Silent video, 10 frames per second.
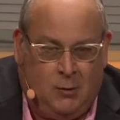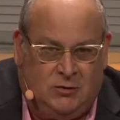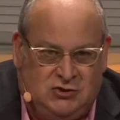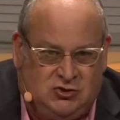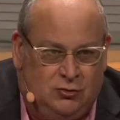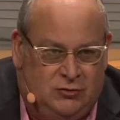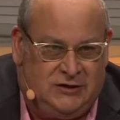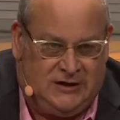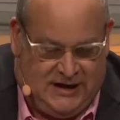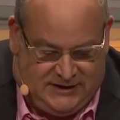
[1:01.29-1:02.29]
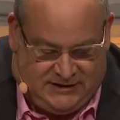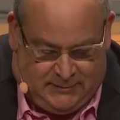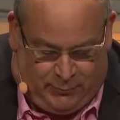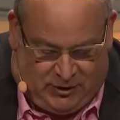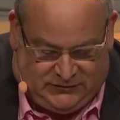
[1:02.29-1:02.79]
Went to school in Connecticut
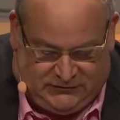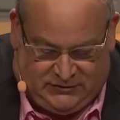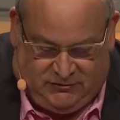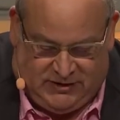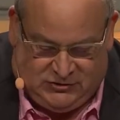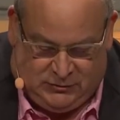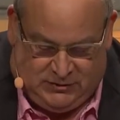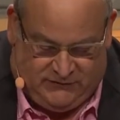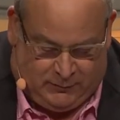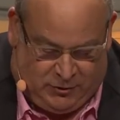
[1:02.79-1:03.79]
and Boston, graduated from